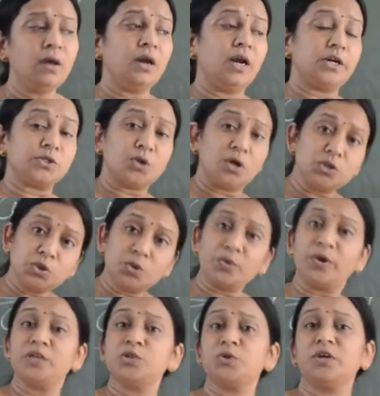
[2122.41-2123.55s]
It is also
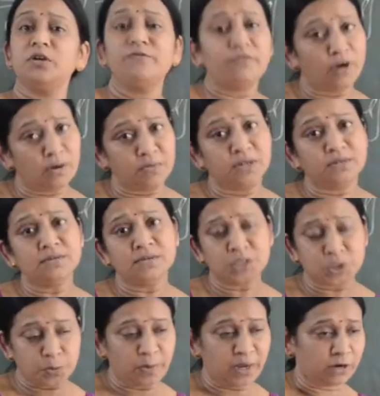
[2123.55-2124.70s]
going to give Raman
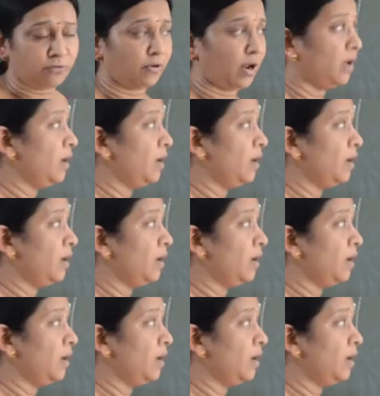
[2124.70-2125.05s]
spectra.